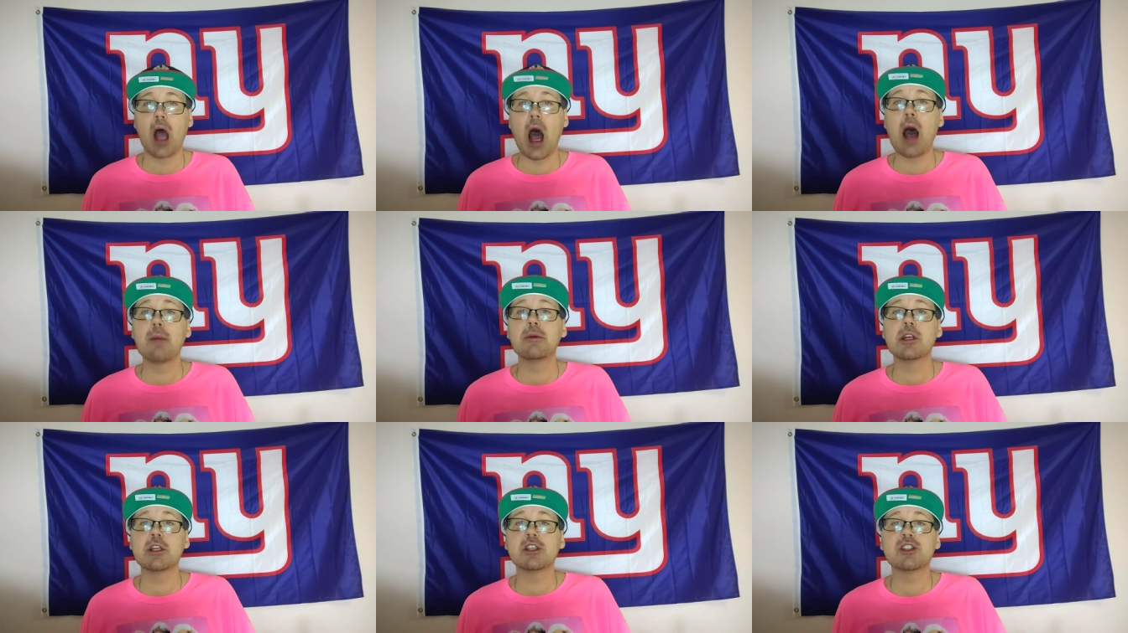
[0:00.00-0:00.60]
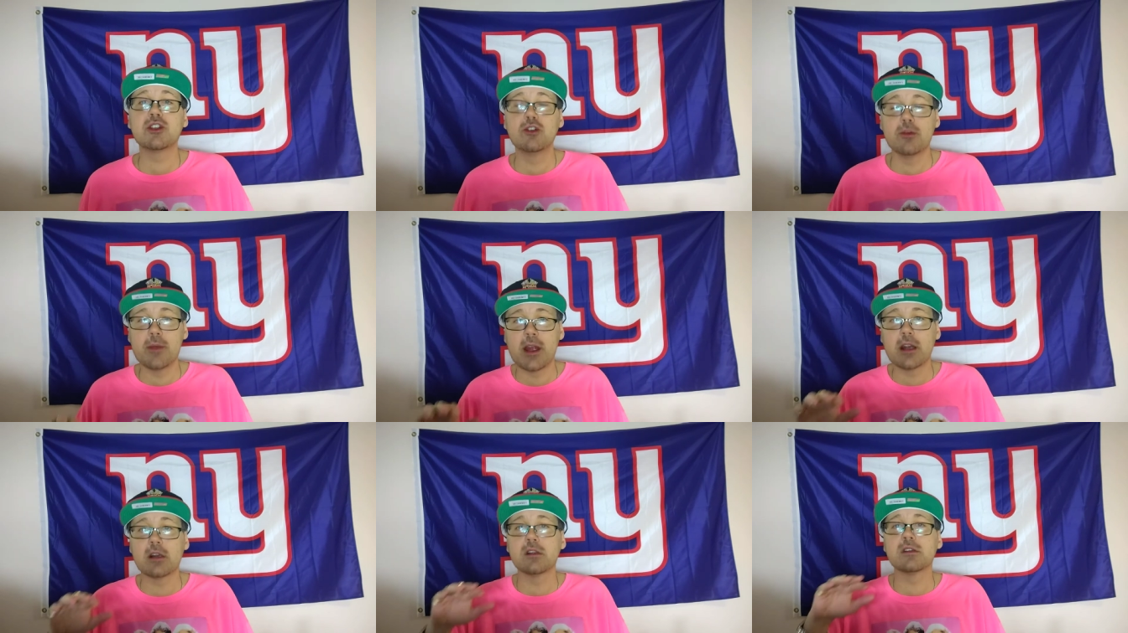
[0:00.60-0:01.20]
I'm going to assume
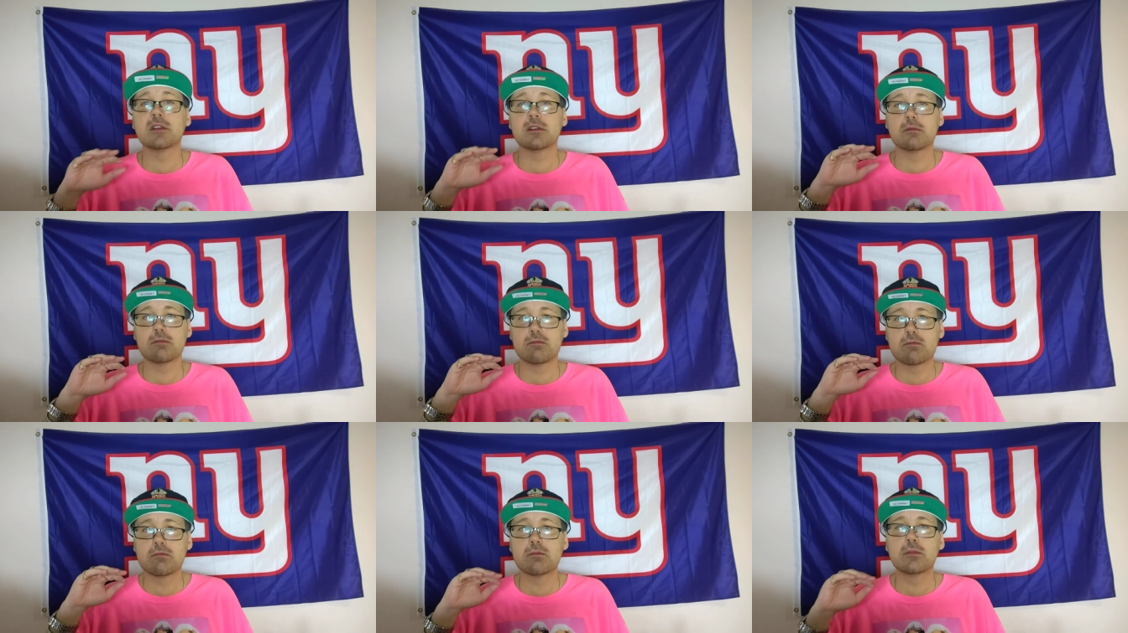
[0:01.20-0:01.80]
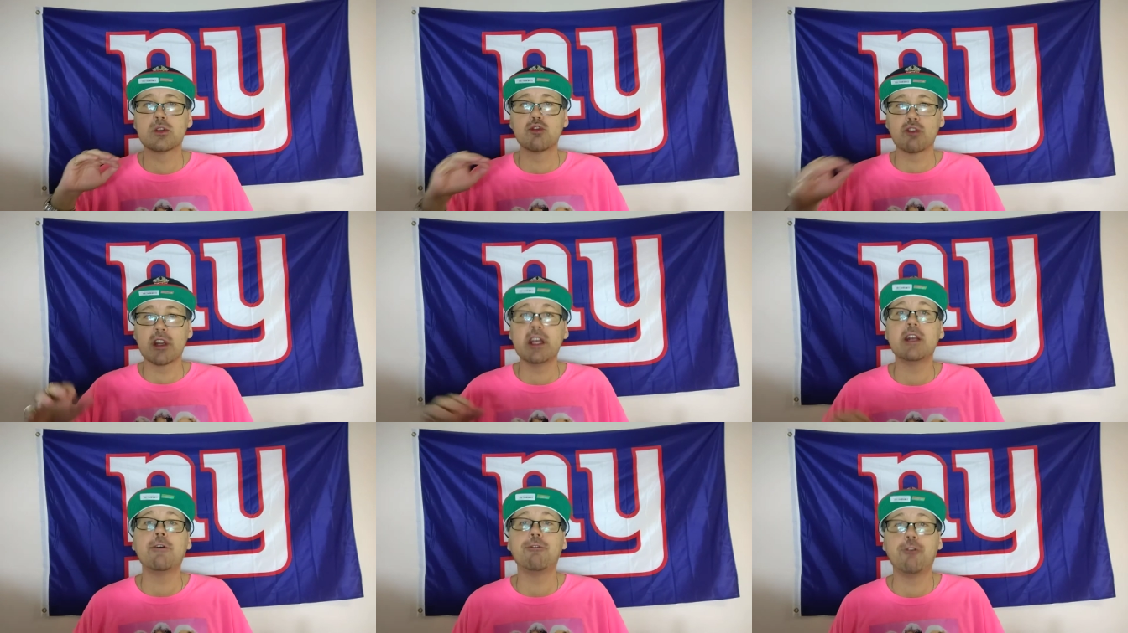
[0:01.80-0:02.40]
there's
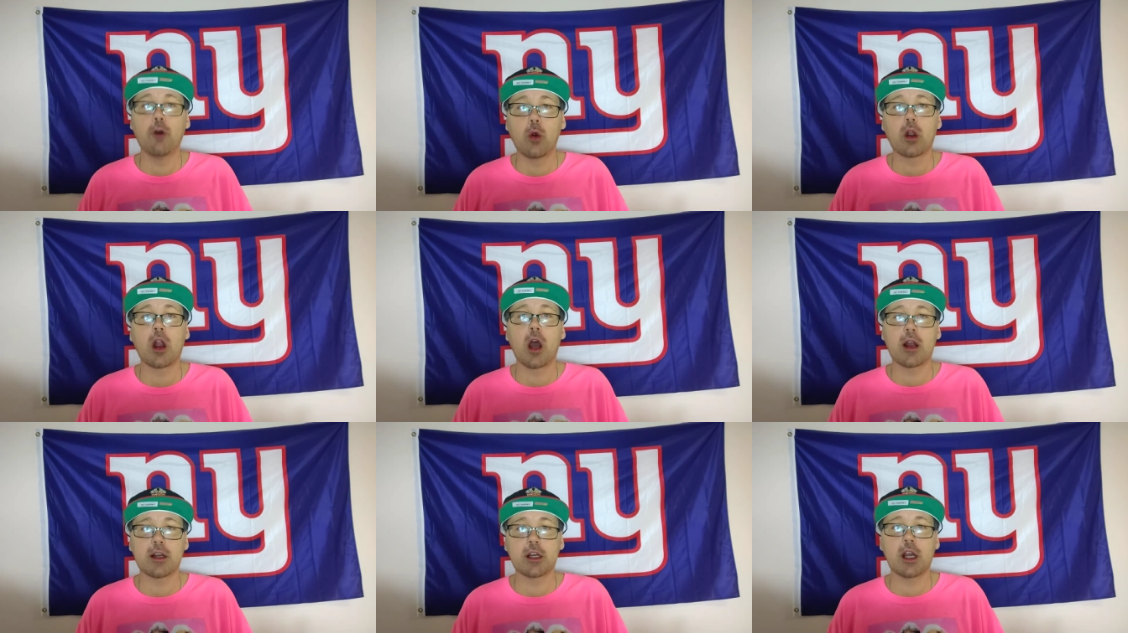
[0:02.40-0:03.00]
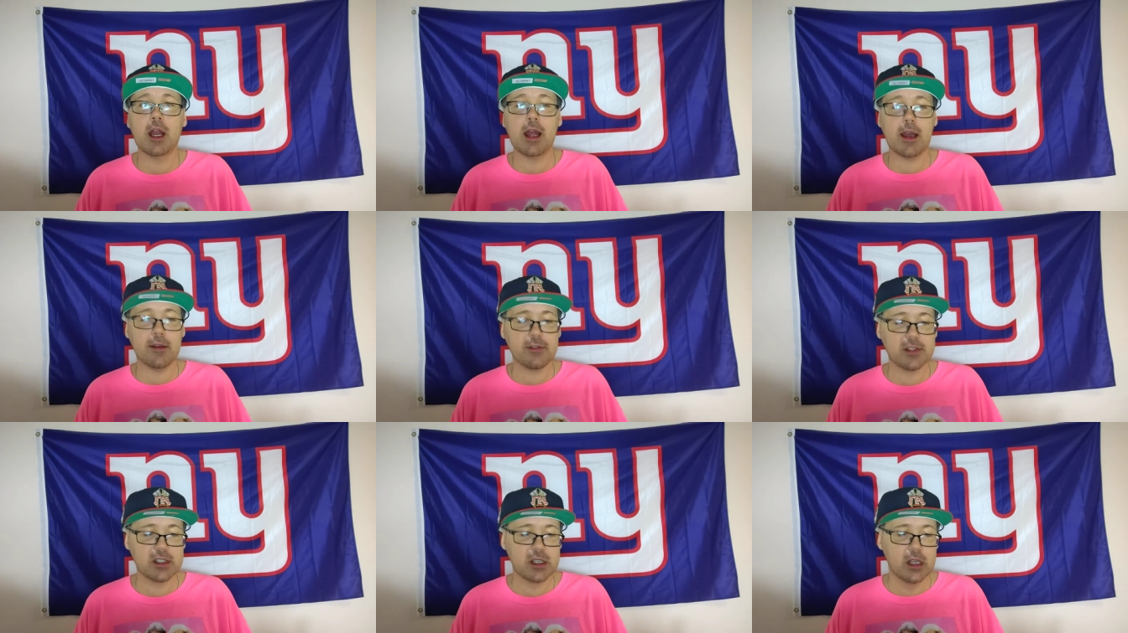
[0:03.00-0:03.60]
3 to 4
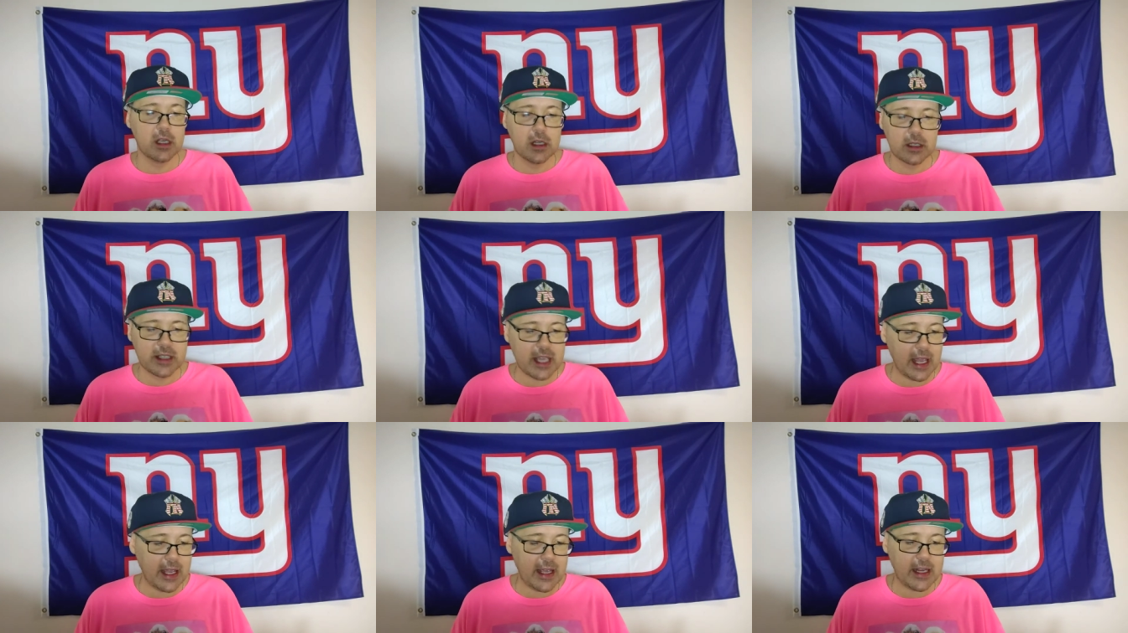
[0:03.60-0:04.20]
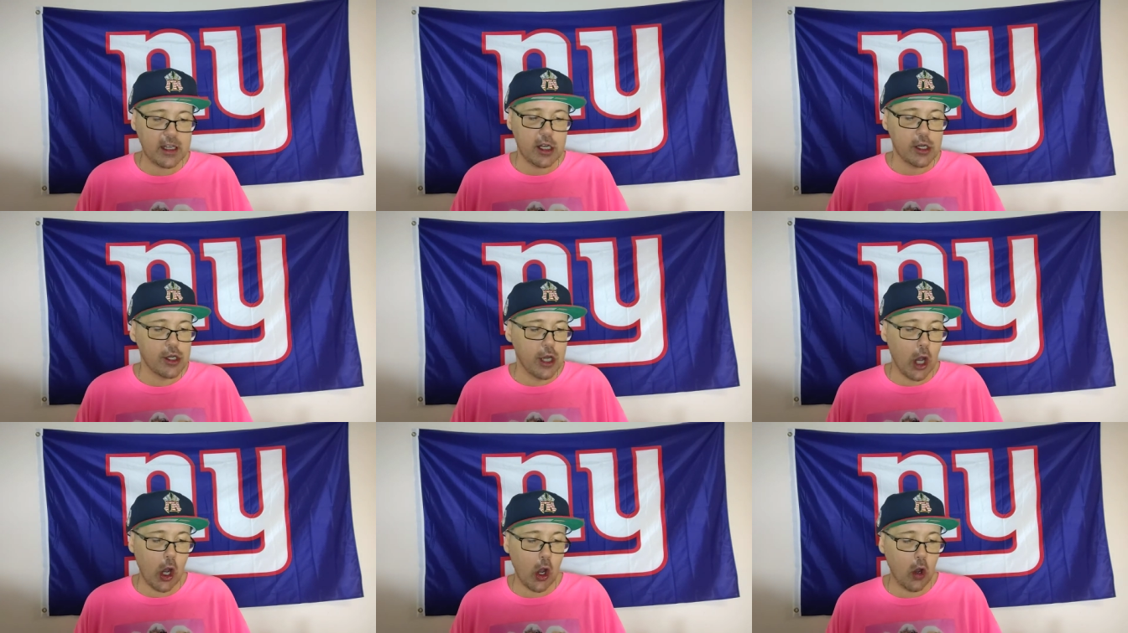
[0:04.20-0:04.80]
autographs. Kitten,
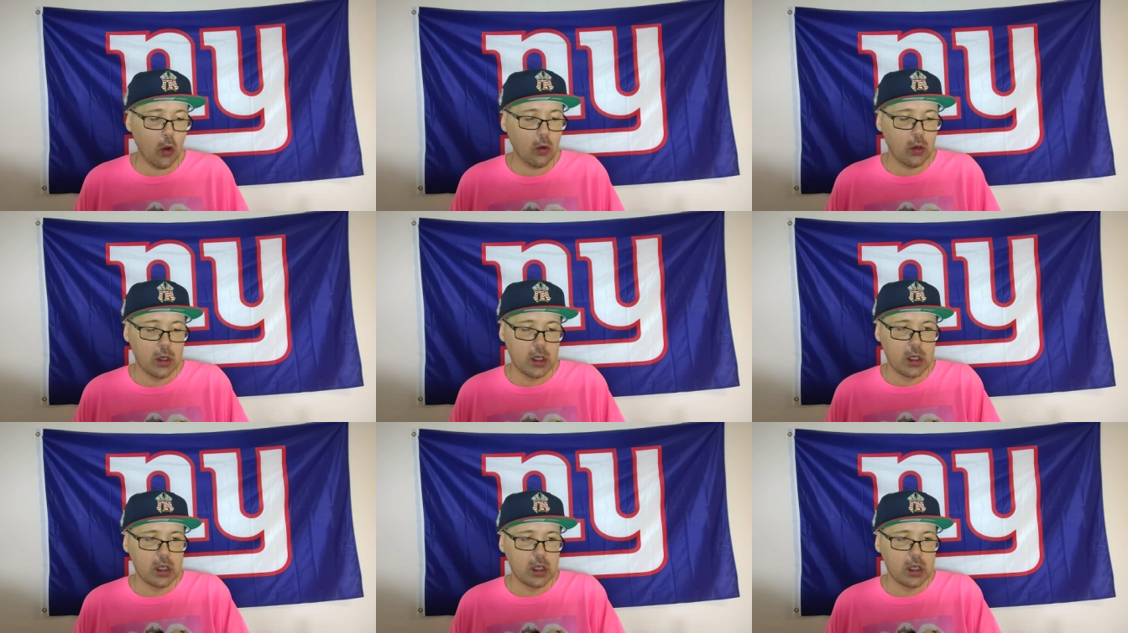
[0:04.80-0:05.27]
no.